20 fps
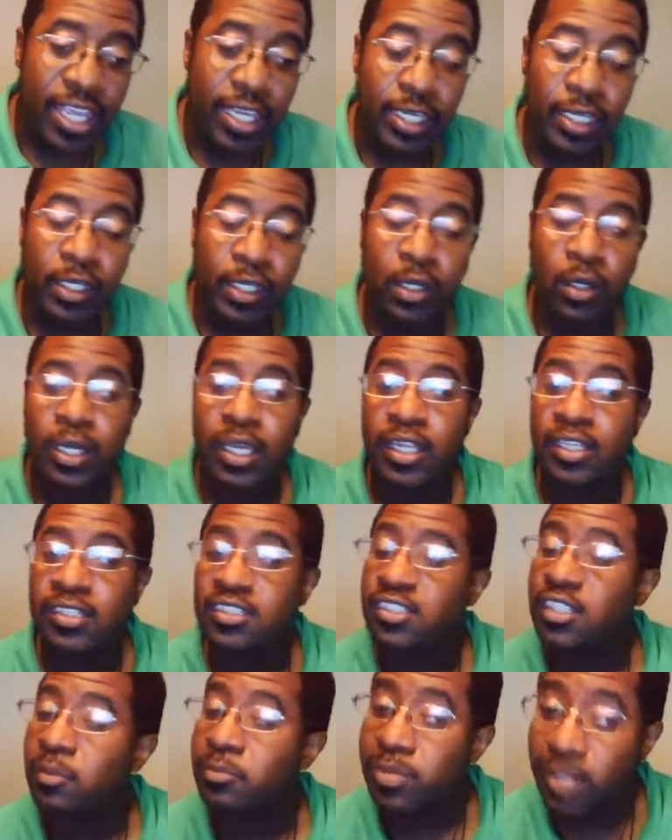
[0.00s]
and
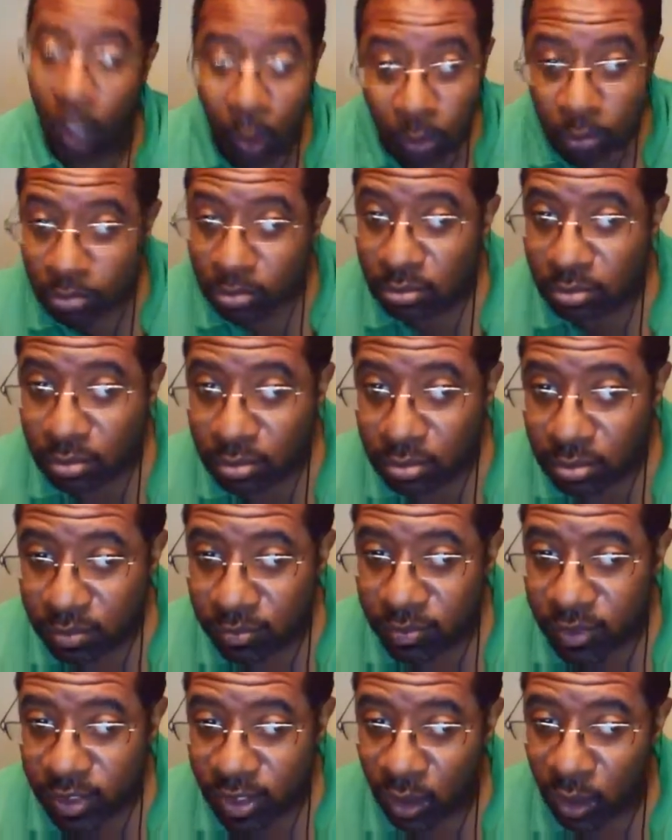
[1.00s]
some don't.
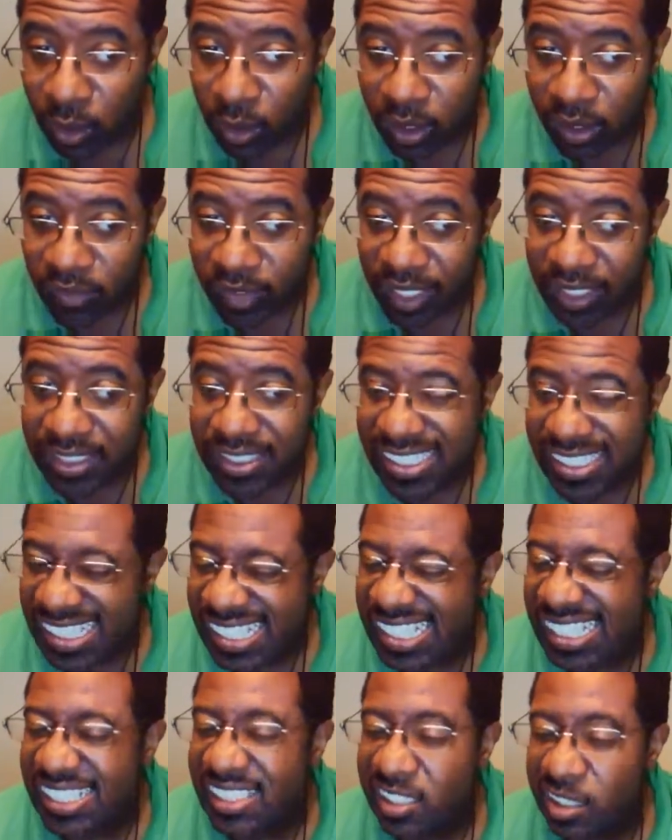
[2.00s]
So if they
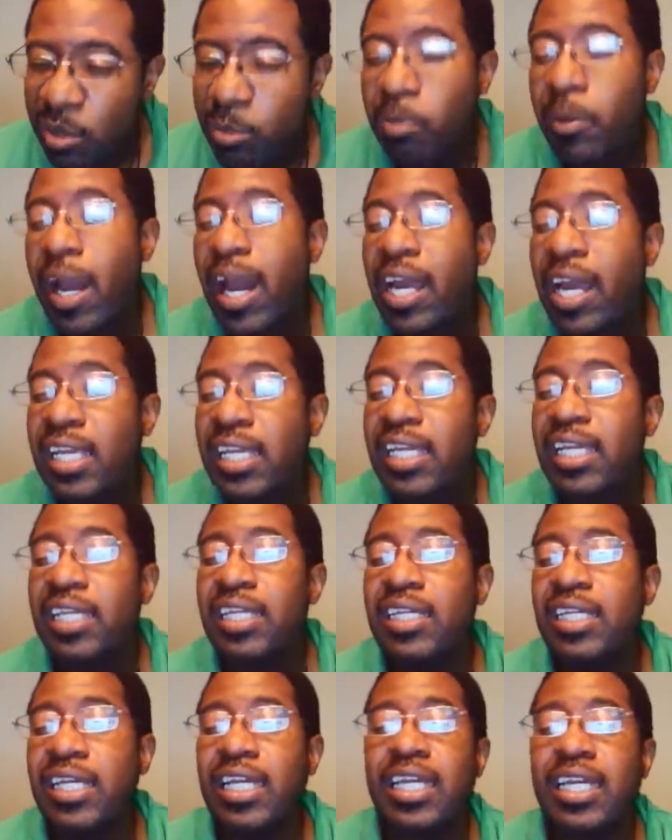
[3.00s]
see
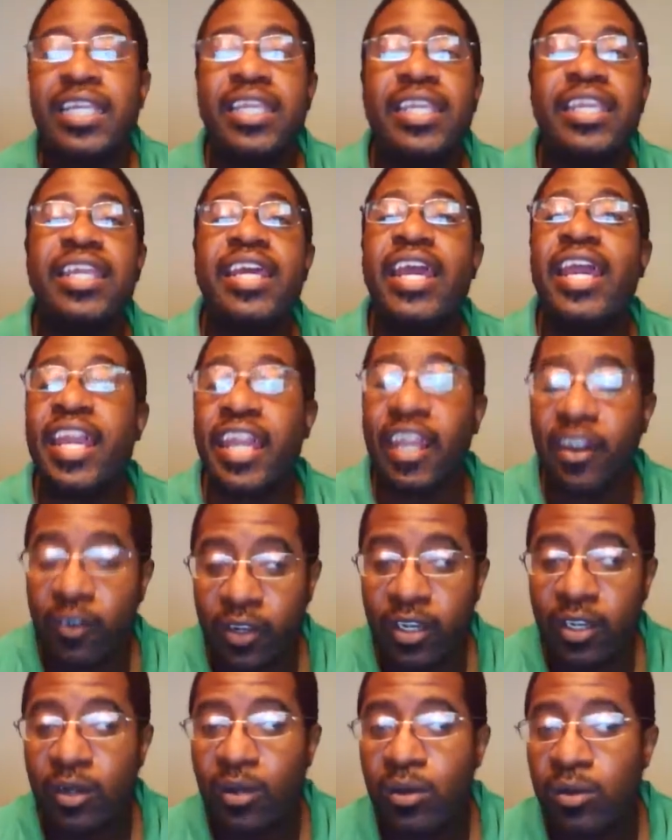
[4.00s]
somebody in the
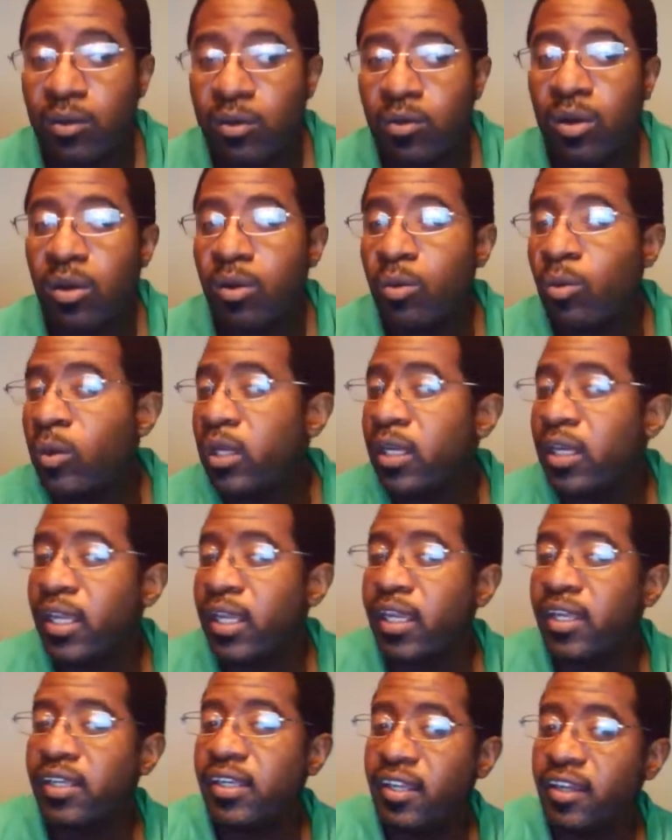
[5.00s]
area where
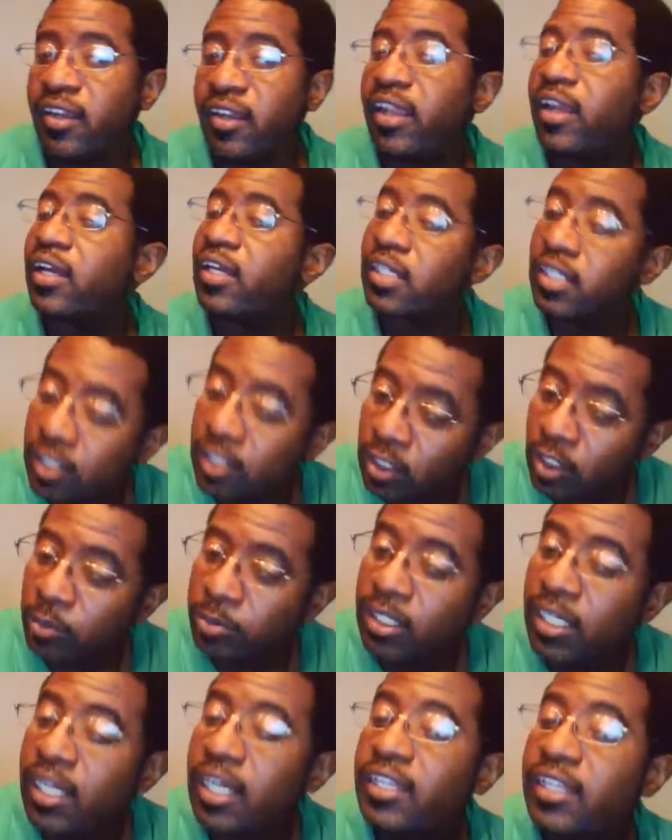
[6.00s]
they're near their
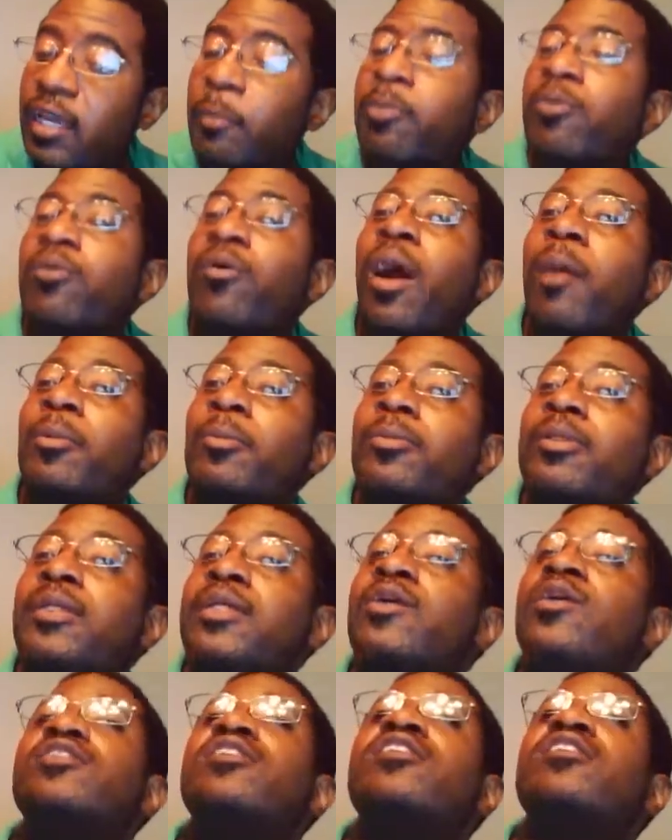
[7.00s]
cubs, they're probably
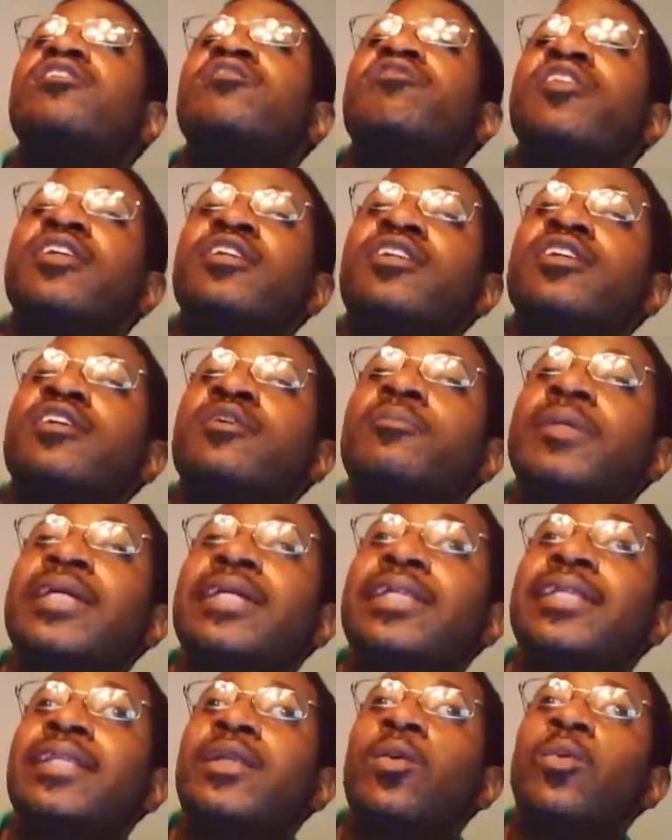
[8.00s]
going to defend them
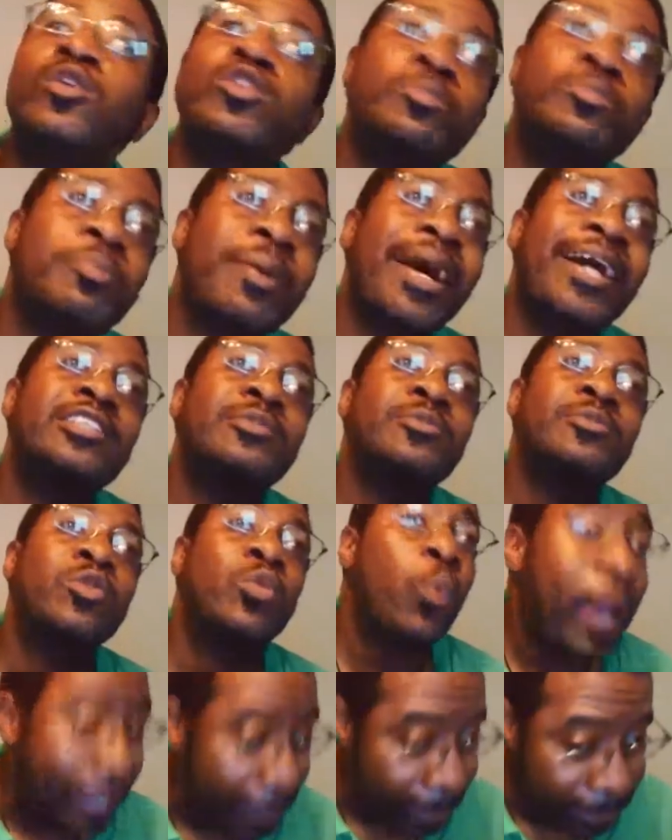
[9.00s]
in the worst possible
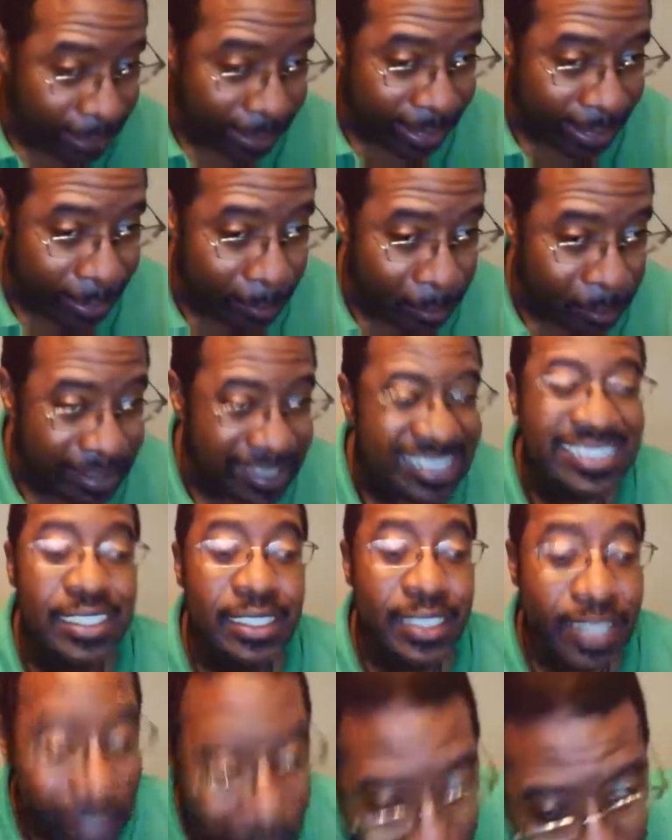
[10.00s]
way, and that means to
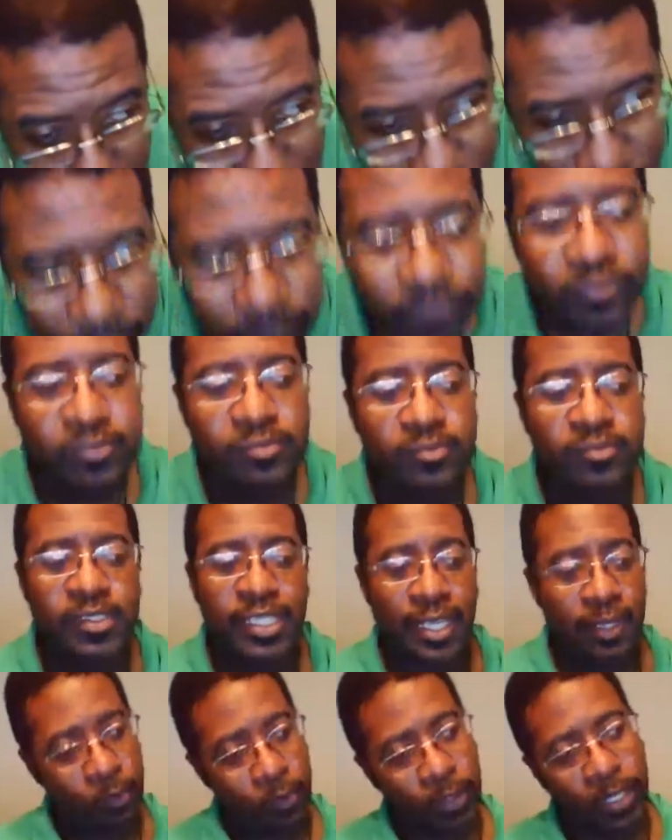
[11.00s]
kill you.
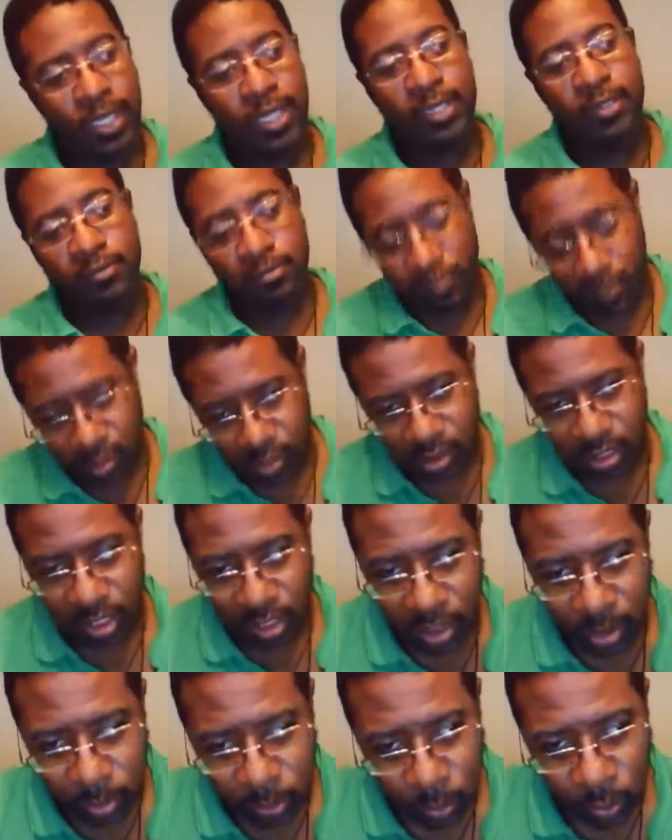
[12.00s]
That way, her
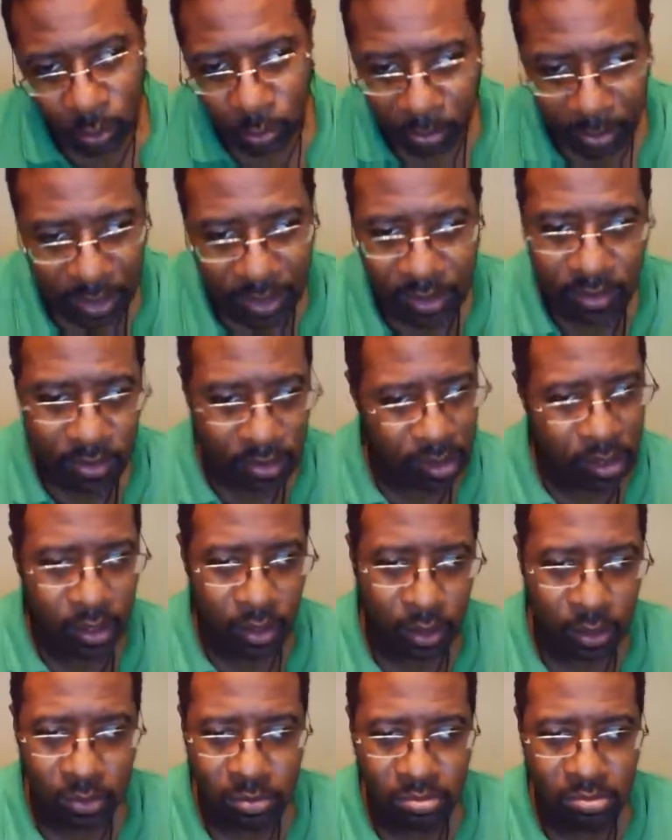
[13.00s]
cubs won't be,
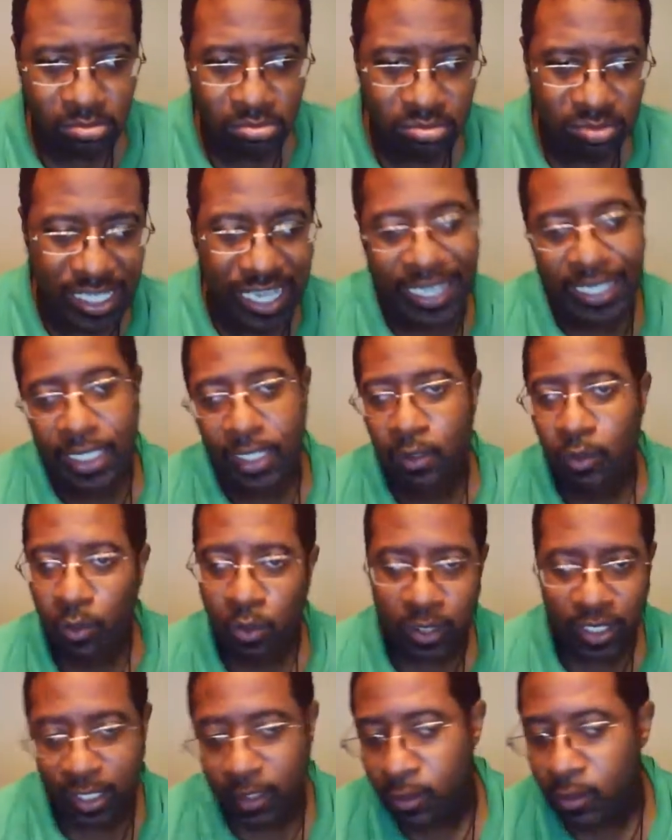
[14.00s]
taken
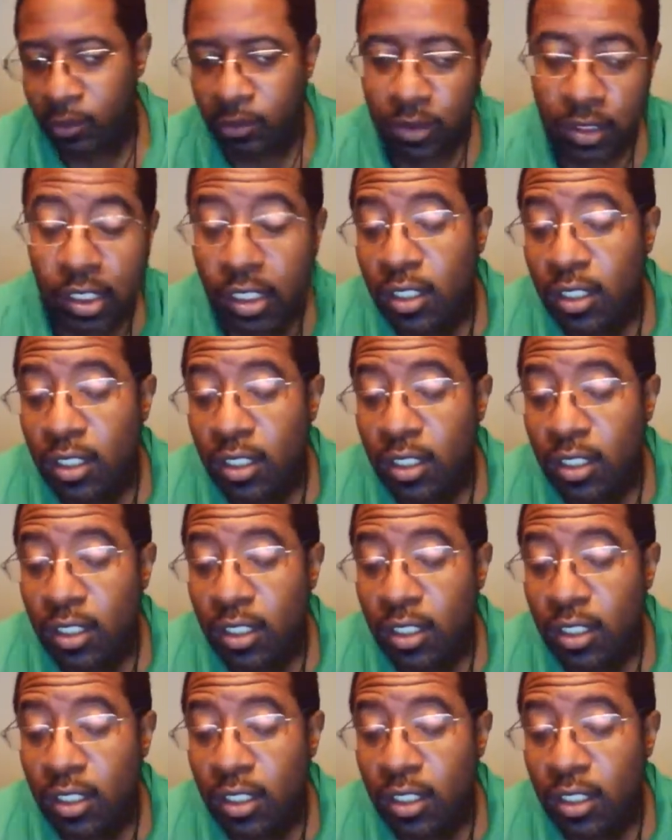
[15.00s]
or killed,